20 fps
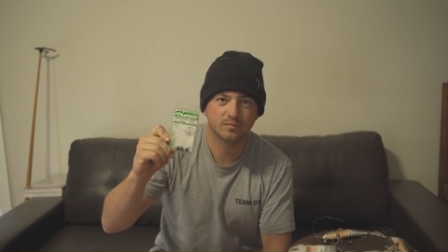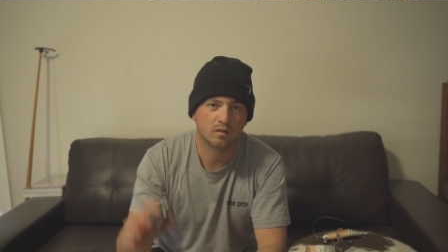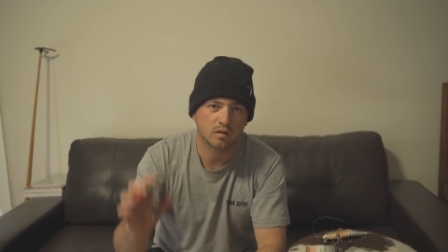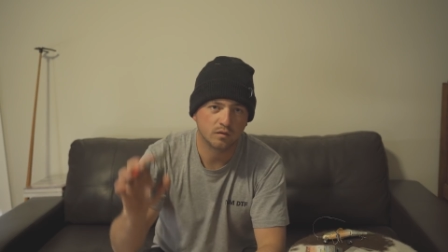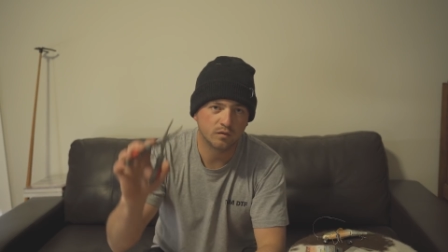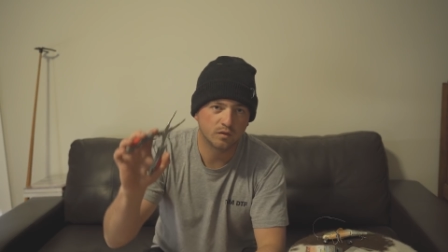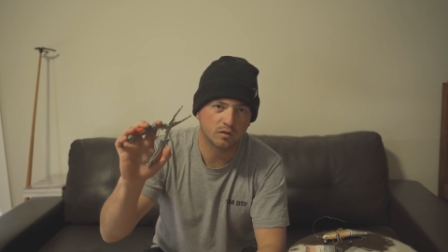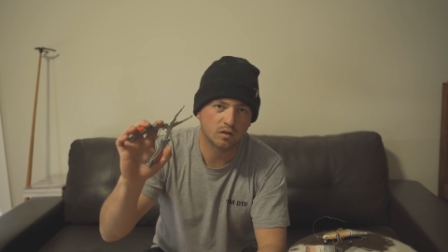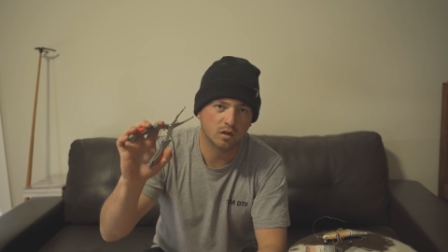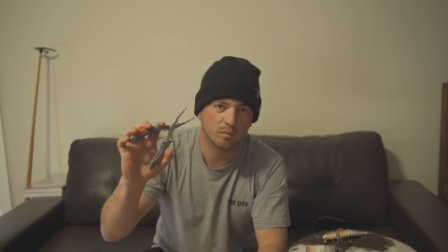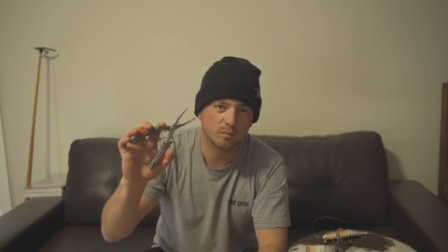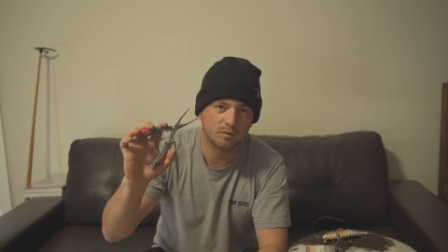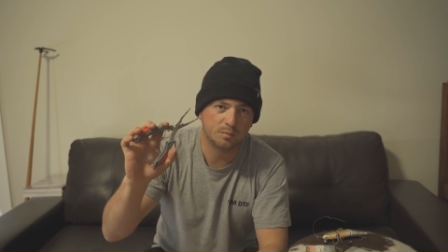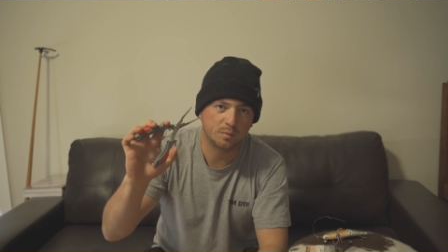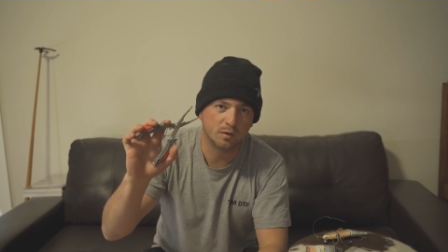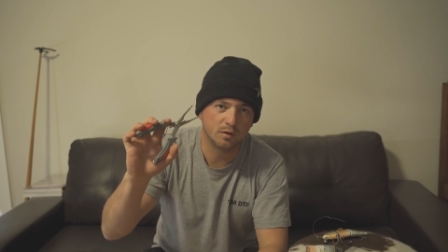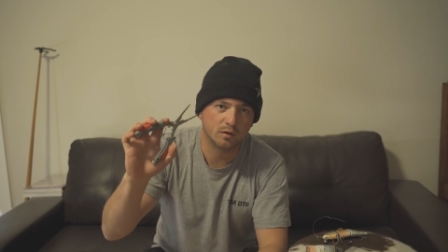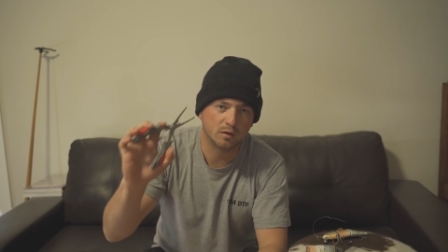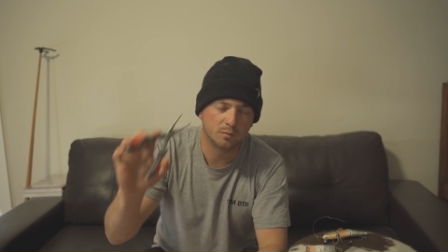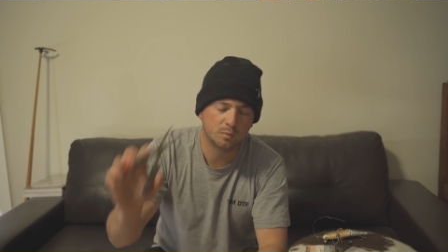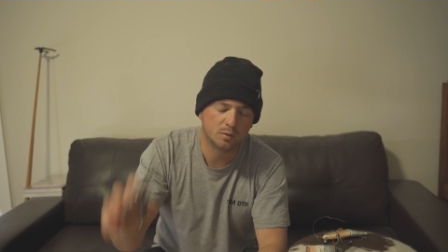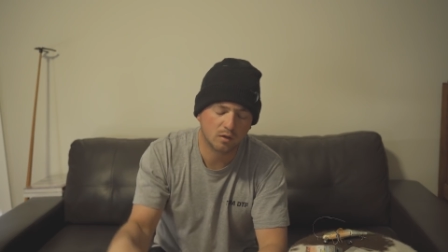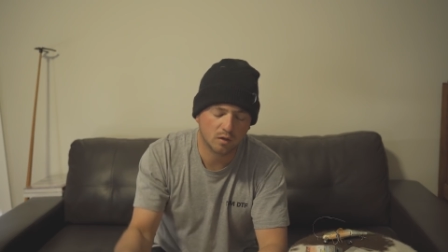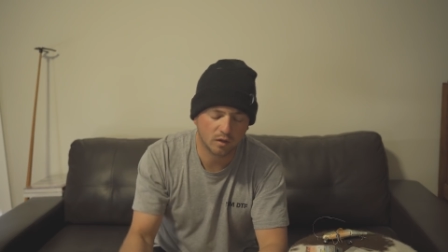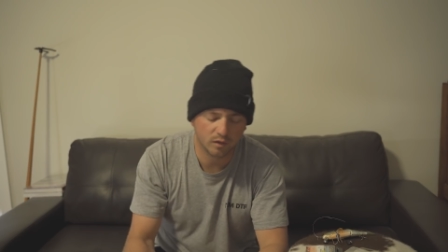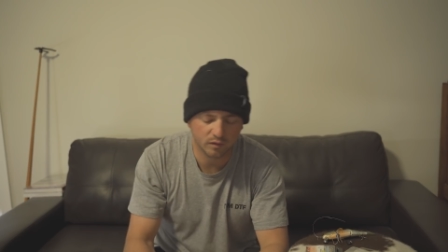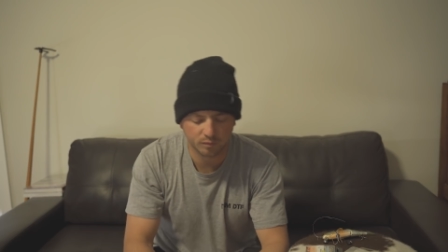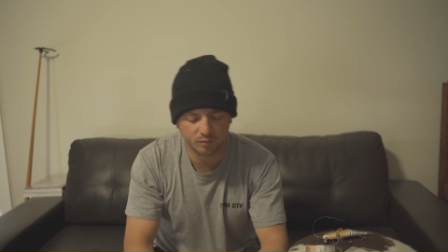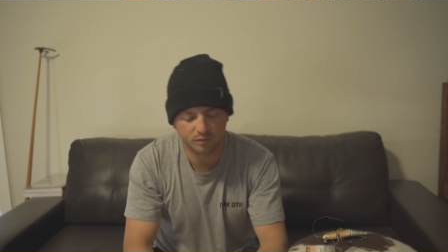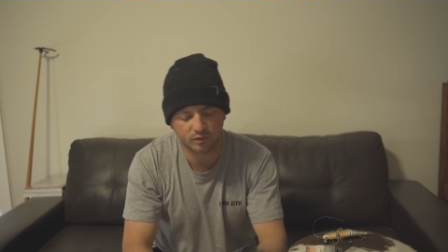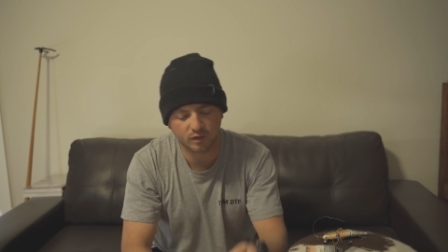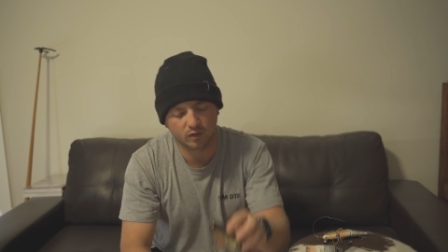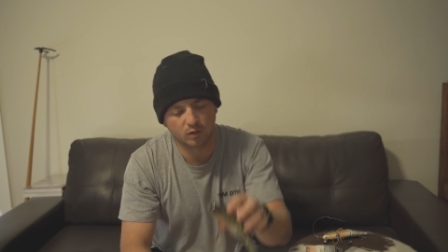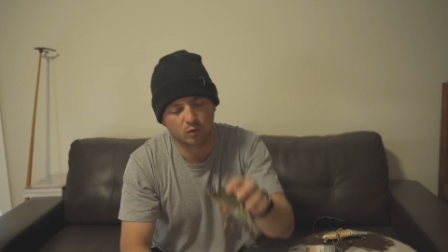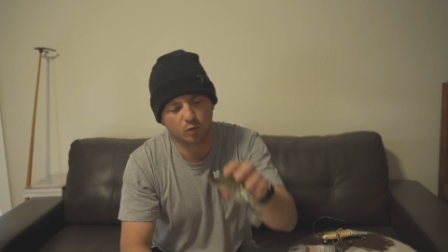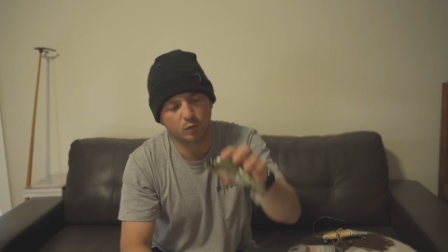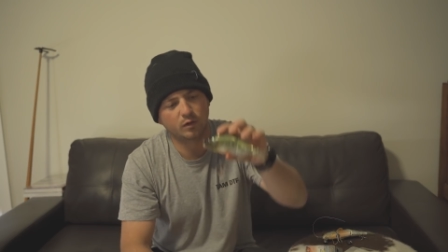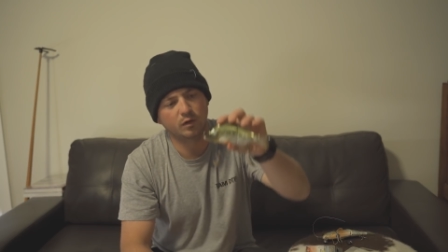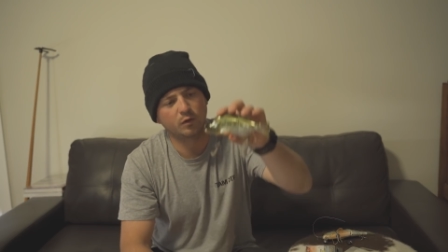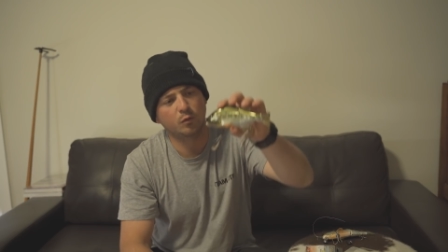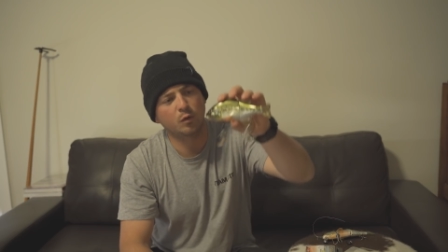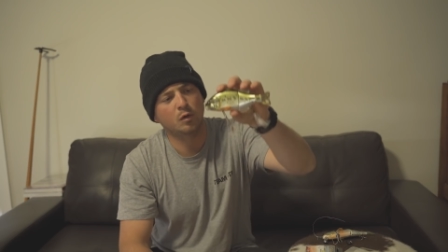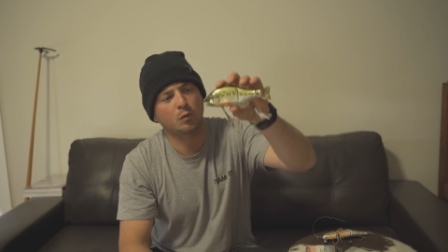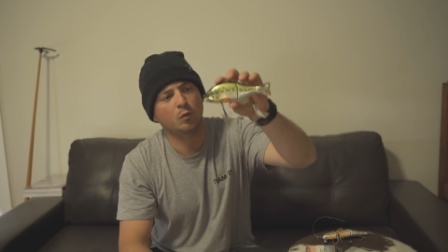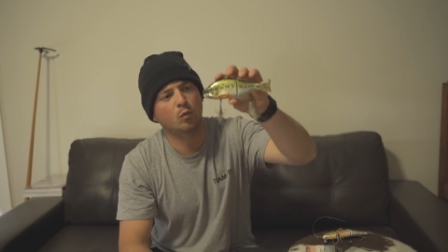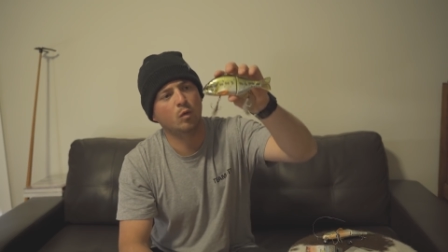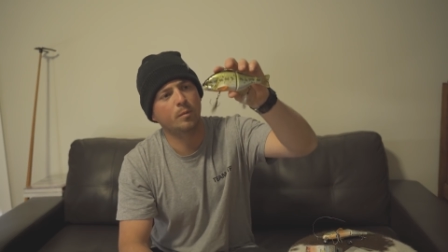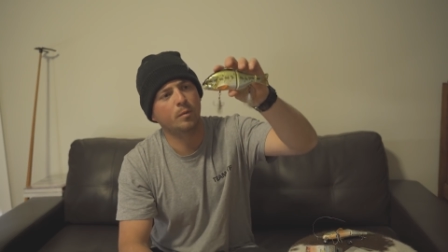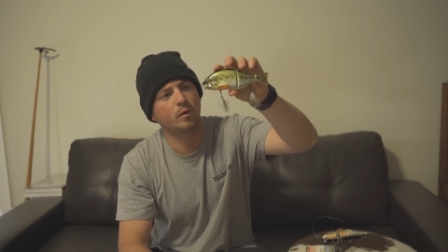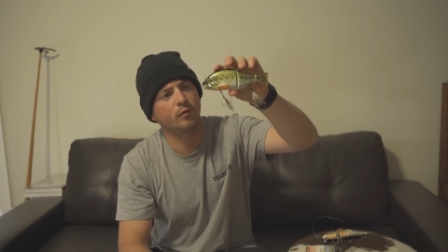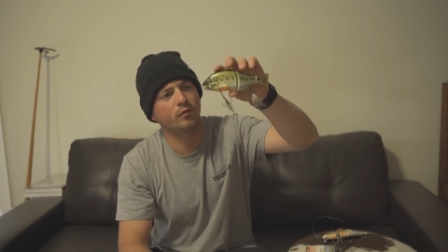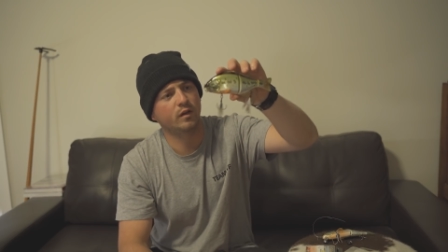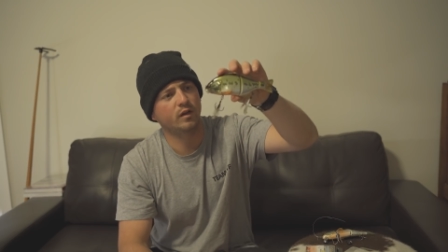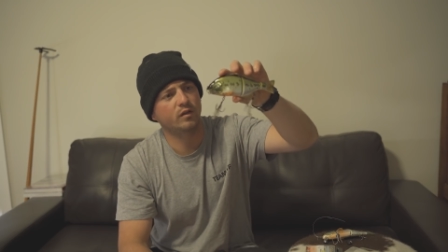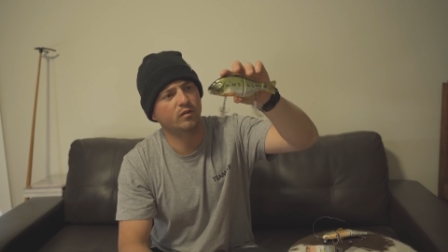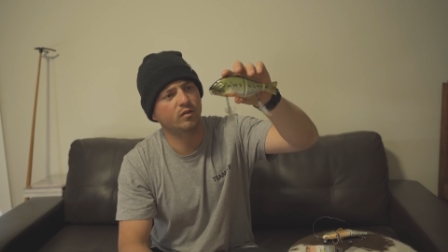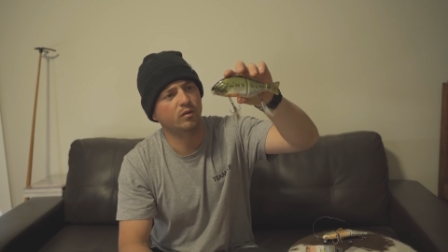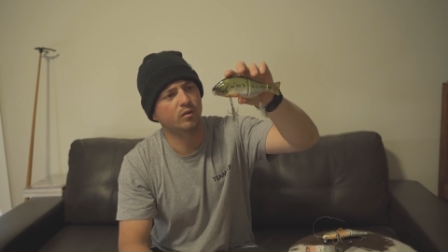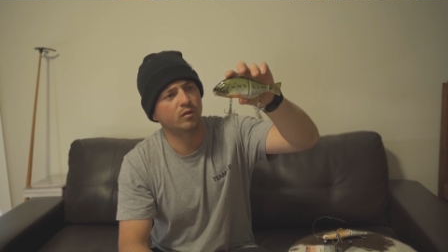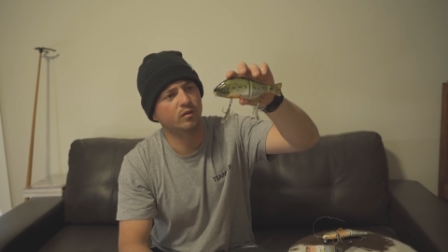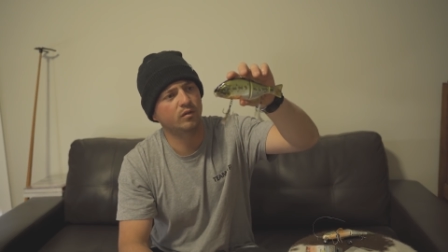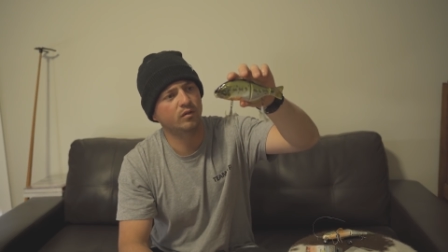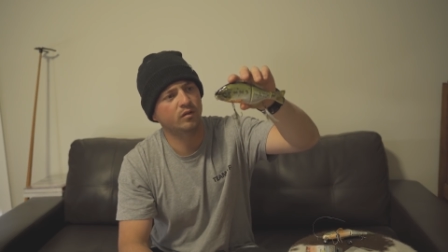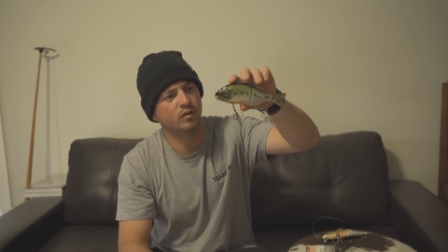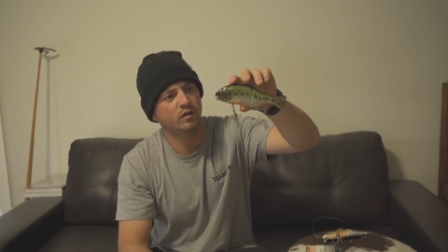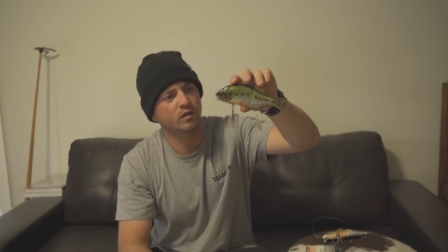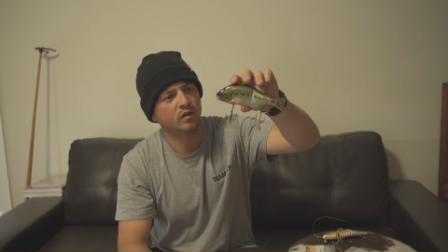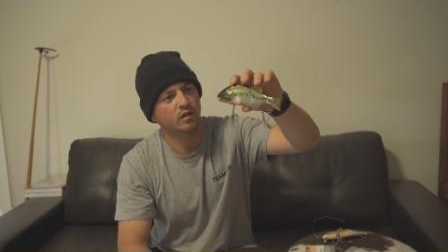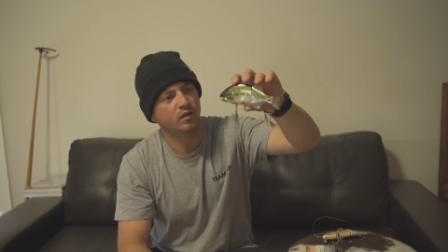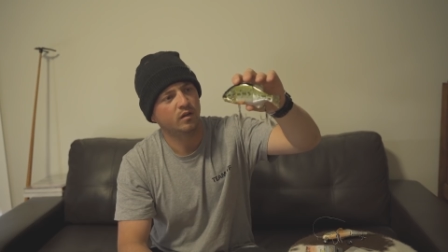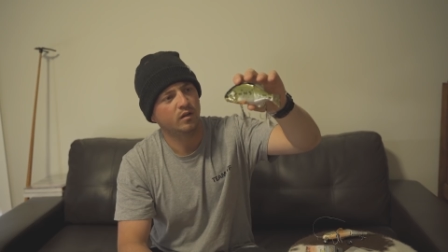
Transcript: So I've just got my split ring pliers. I'm just going to quickly whip off these hooks